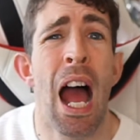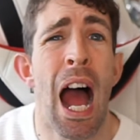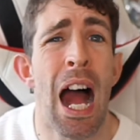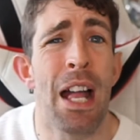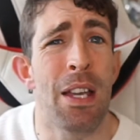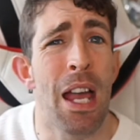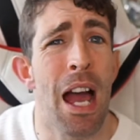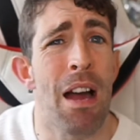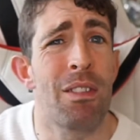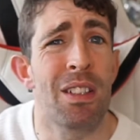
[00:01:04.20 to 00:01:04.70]
and you
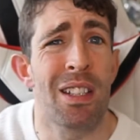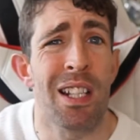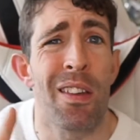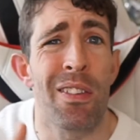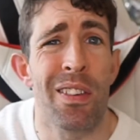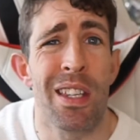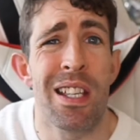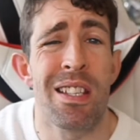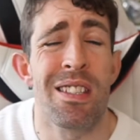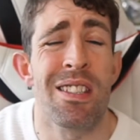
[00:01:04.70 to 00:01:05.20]
haven't done
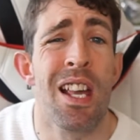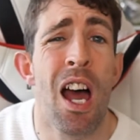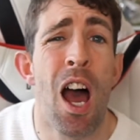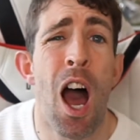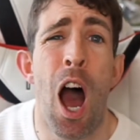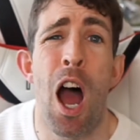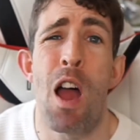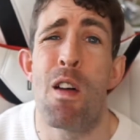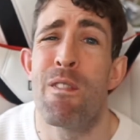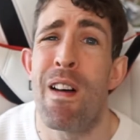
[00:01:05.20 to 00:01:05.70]
this,
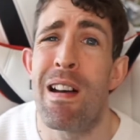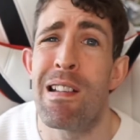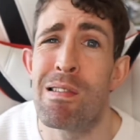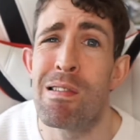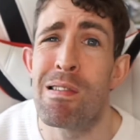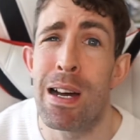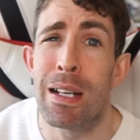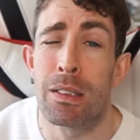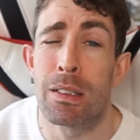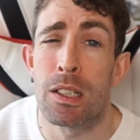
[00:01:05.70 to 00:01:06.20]
I very
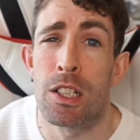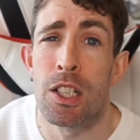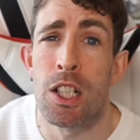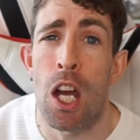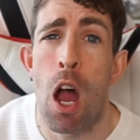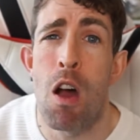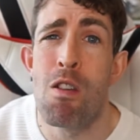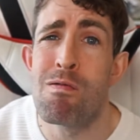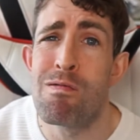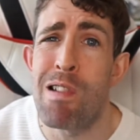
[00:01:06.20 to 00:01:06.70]
much
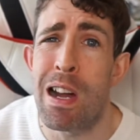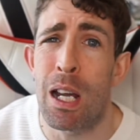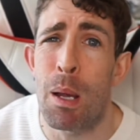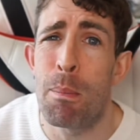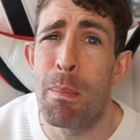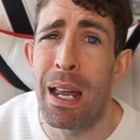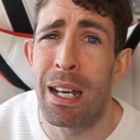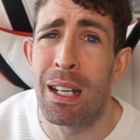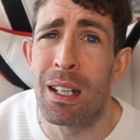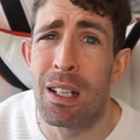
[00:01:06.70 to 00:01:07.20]

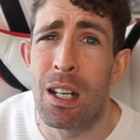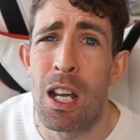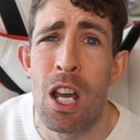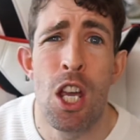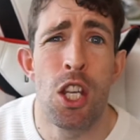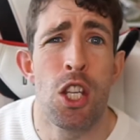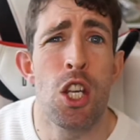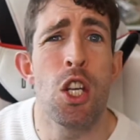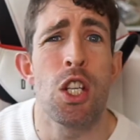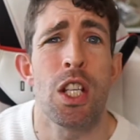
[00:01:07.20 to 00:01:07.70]
recommend
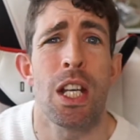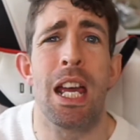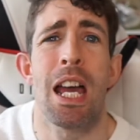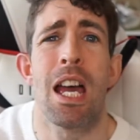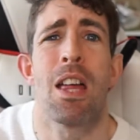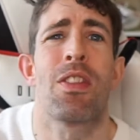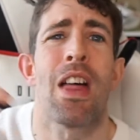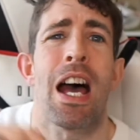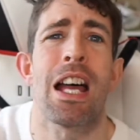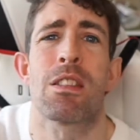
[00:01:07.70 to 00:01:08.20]
you should
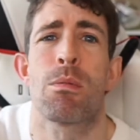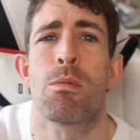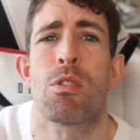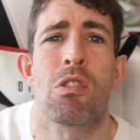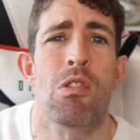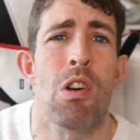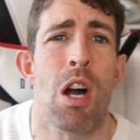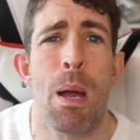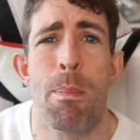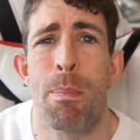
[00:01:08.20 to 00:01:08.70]
hit that
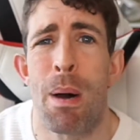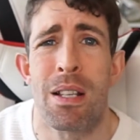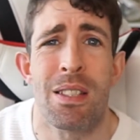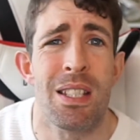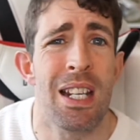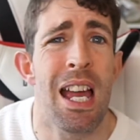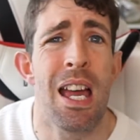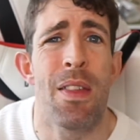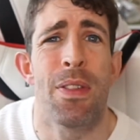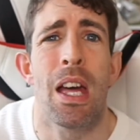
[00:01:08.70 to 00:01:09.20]
subscribe button,
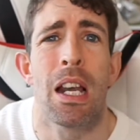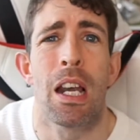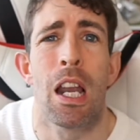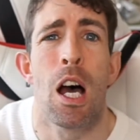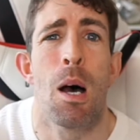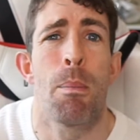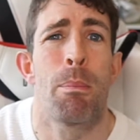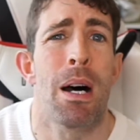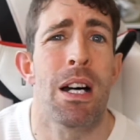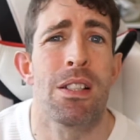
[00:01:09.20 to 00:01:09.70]
hit the
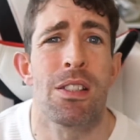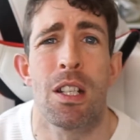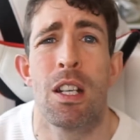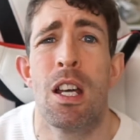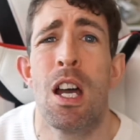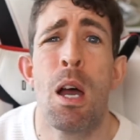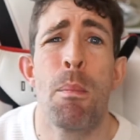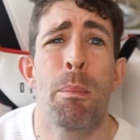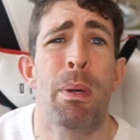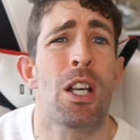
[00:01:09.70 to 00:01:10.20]
alert button,
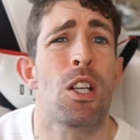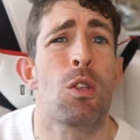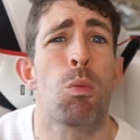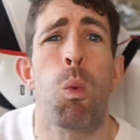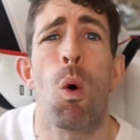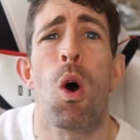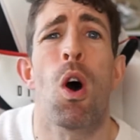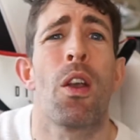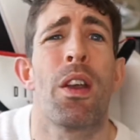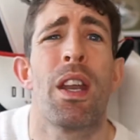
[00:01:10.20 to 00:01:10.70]
because
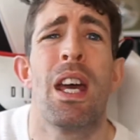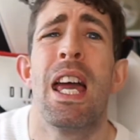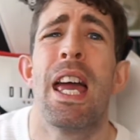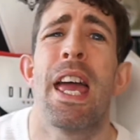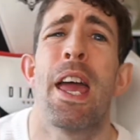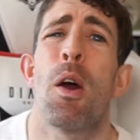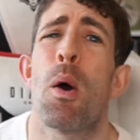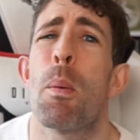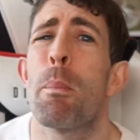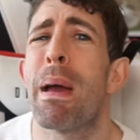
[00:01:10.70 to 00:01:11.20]
1,
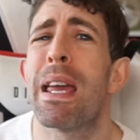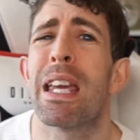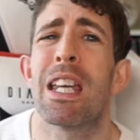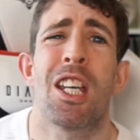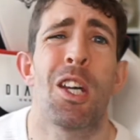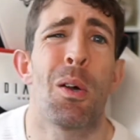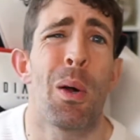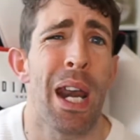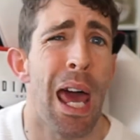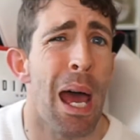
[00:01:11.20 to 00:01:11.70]
it will make
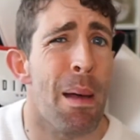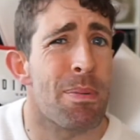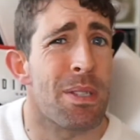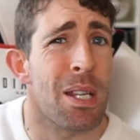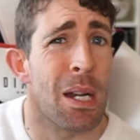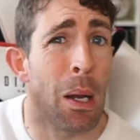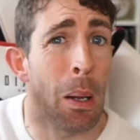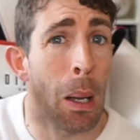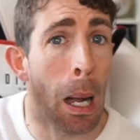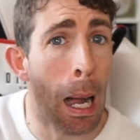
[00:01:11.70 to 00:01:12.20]
you an
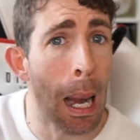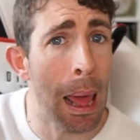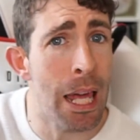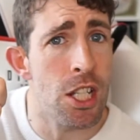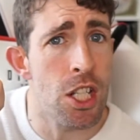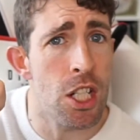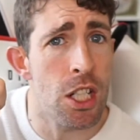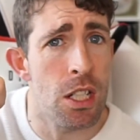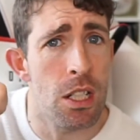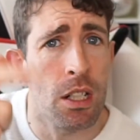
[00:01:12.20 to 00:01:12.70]
absolute
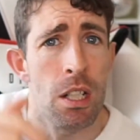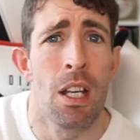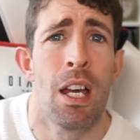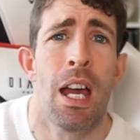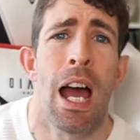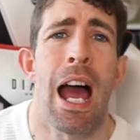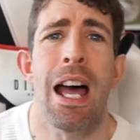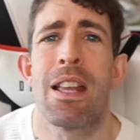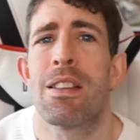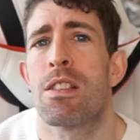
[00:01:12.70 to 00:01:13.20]
legend,
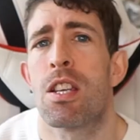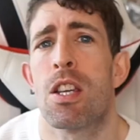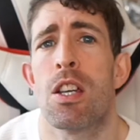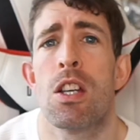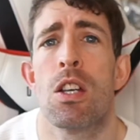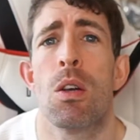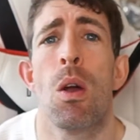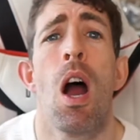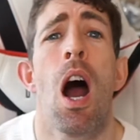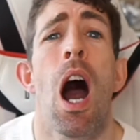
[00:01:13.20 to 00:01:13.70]
and
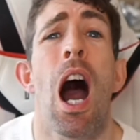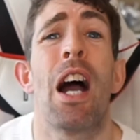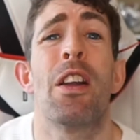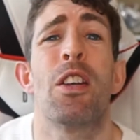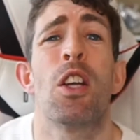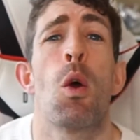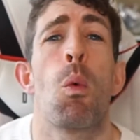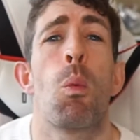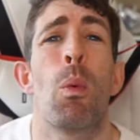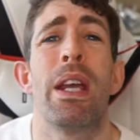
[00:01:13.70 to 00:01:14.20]
2, I
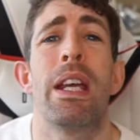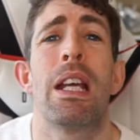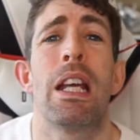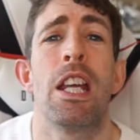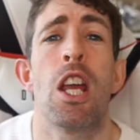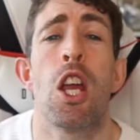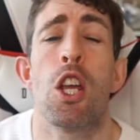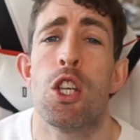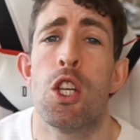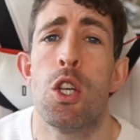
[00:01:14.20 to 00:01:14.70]
do weekly
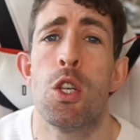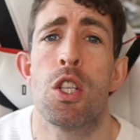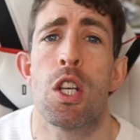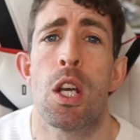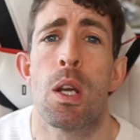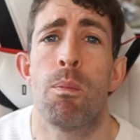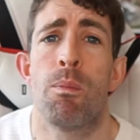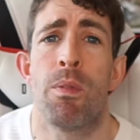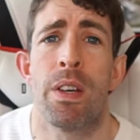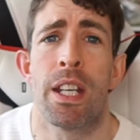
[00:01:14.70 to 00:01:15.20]

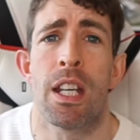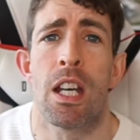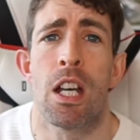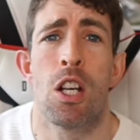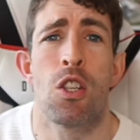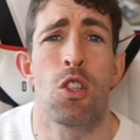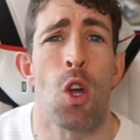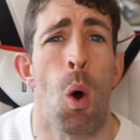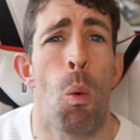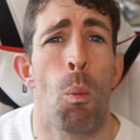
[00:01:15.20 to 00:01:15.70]
YouTube
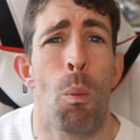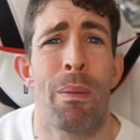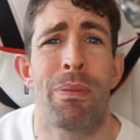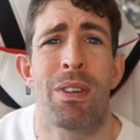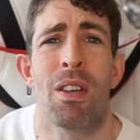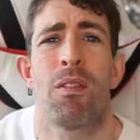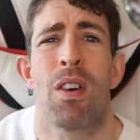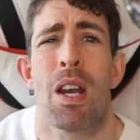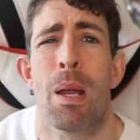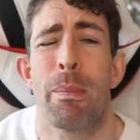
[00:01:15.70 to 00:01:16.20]
videos on web
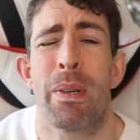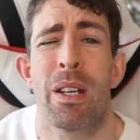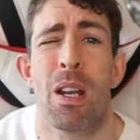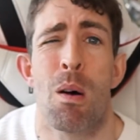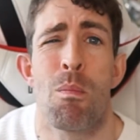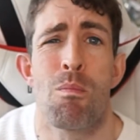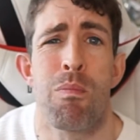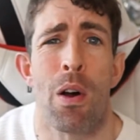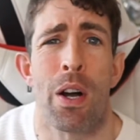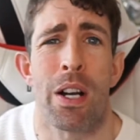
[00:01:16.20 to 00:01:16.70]
development and
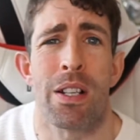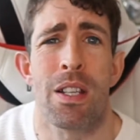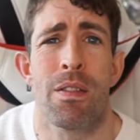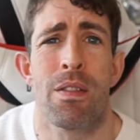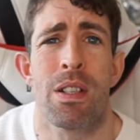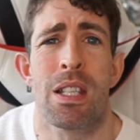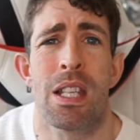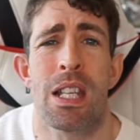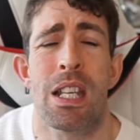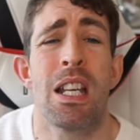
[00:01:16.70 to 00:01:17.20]

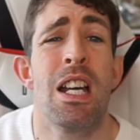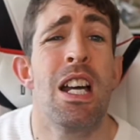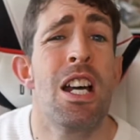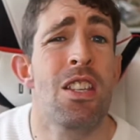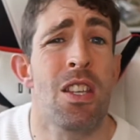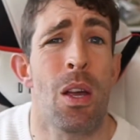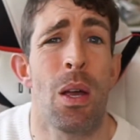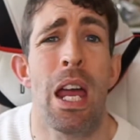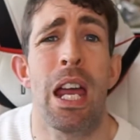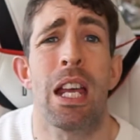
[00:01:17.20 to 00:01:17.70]
productivity,
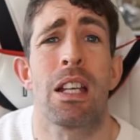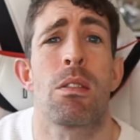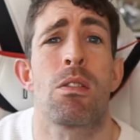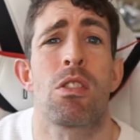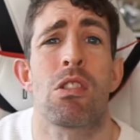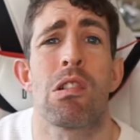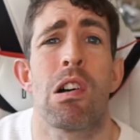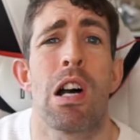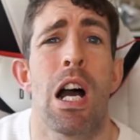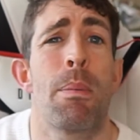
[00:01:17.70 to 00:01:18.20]
so hitting
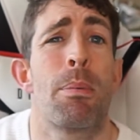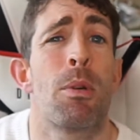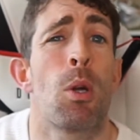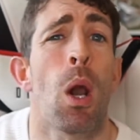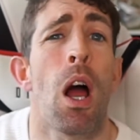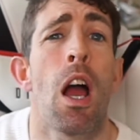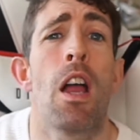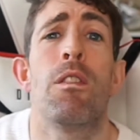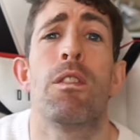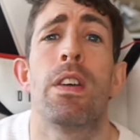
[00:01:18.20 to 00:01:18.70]
subscribe, you'll
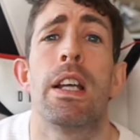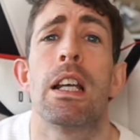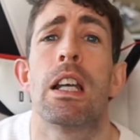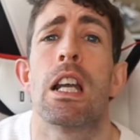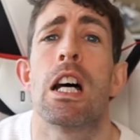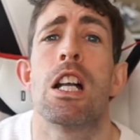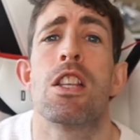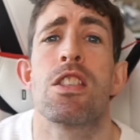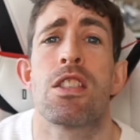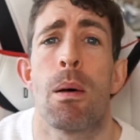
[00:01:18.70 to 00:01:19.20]
hopefully
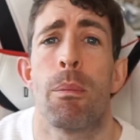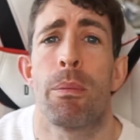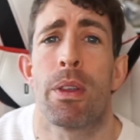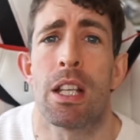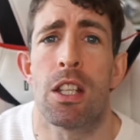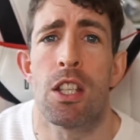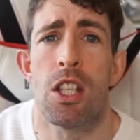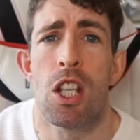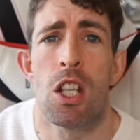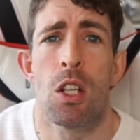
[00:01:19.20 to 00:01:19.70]
learn something
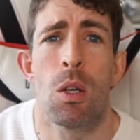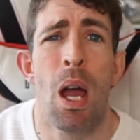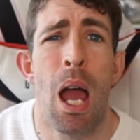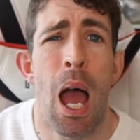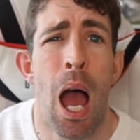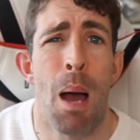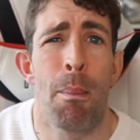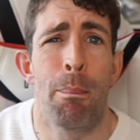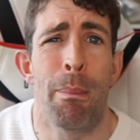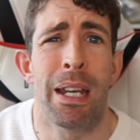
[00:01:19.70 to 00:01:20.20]
new
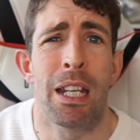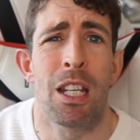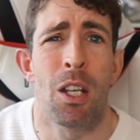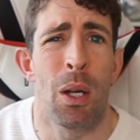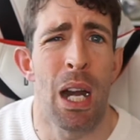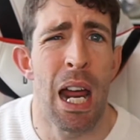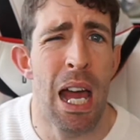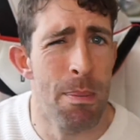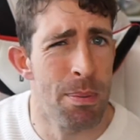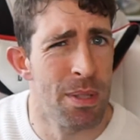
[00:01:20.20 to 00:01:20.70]
and make you an
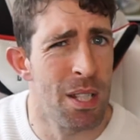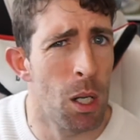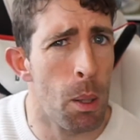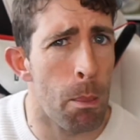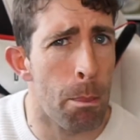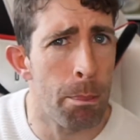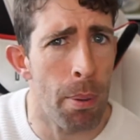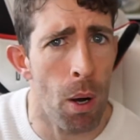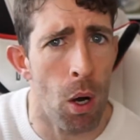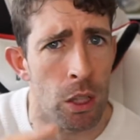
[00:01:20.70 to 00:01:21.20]

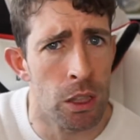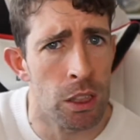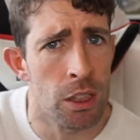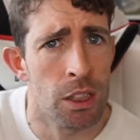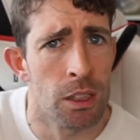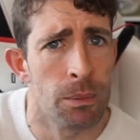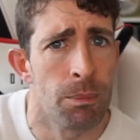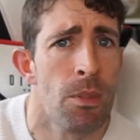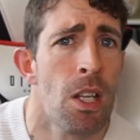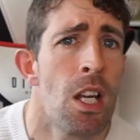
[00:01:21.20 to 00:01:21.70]
absolute boss.
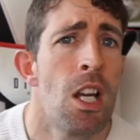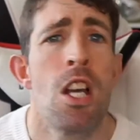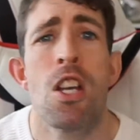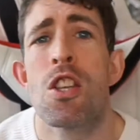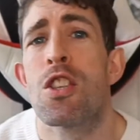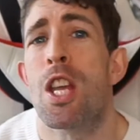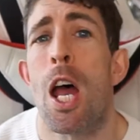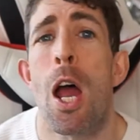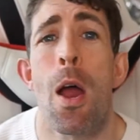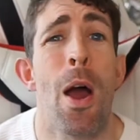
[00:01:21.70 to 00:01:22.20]

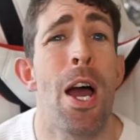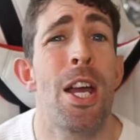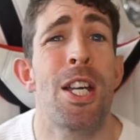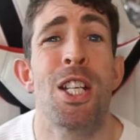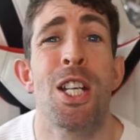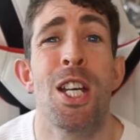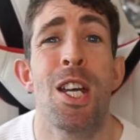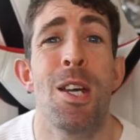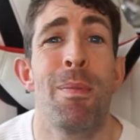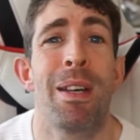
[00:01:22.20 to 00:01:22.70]
So,
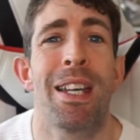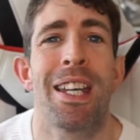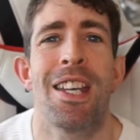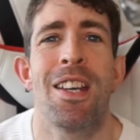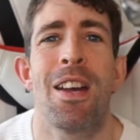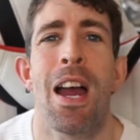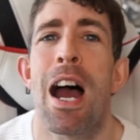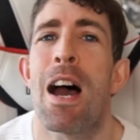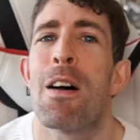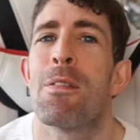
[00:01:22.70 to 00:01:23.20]
assuming you
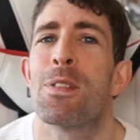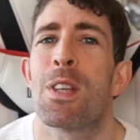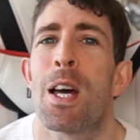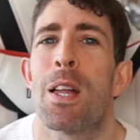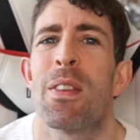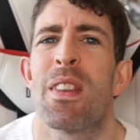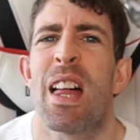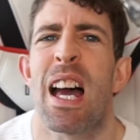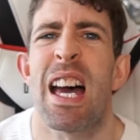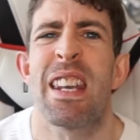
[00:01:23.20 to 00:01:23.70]
have done
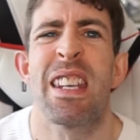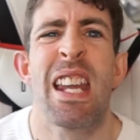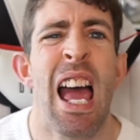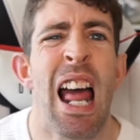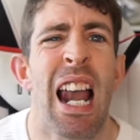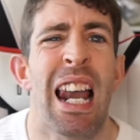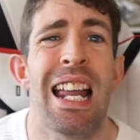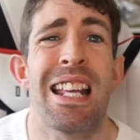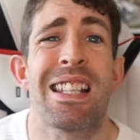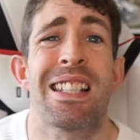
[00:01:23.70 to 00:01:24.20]
that,
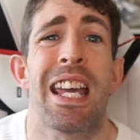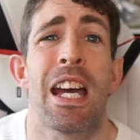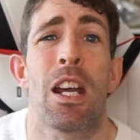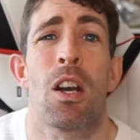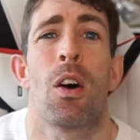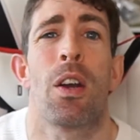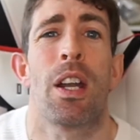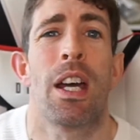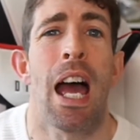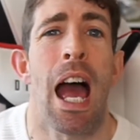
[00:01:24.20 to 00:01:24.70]
let's get
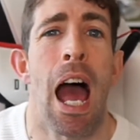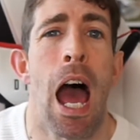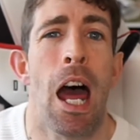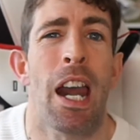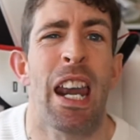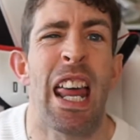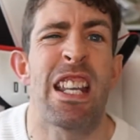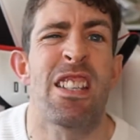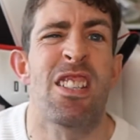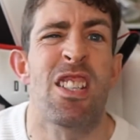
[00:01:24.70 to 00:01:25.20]
on it and
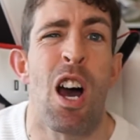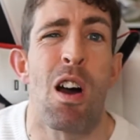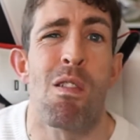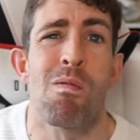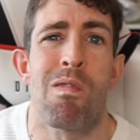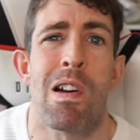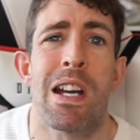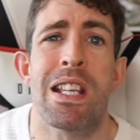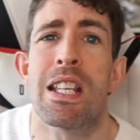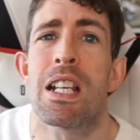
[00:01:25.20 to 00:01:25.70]
let's start
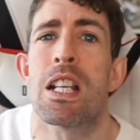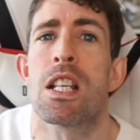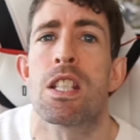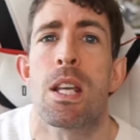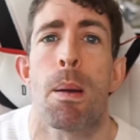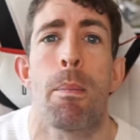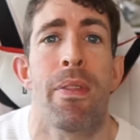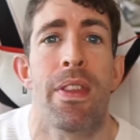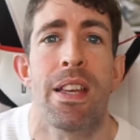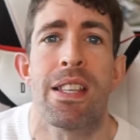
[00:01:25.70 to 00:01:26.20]
writing
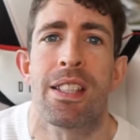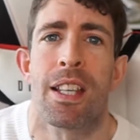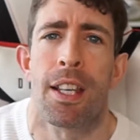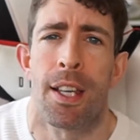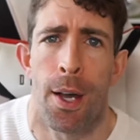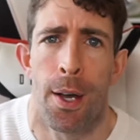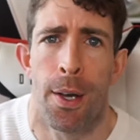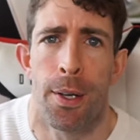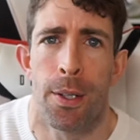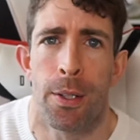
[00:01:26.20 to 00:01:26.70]
some of this
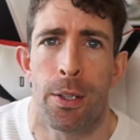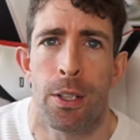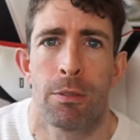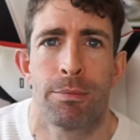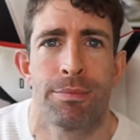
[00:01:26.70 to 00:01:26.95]
code.